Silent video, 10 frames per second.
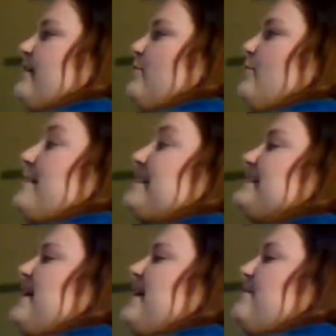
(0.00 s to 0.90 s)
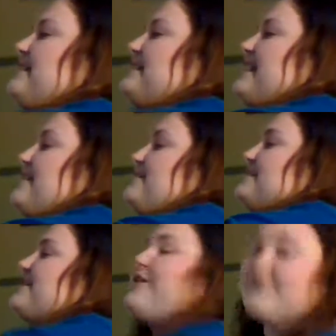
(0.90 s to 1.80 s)
we'll mix it up this time,
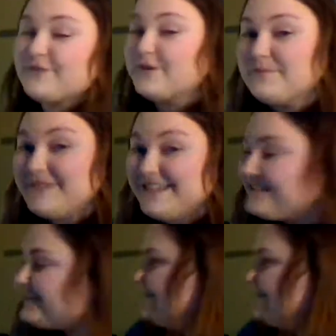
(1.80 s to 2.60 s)
solve for b.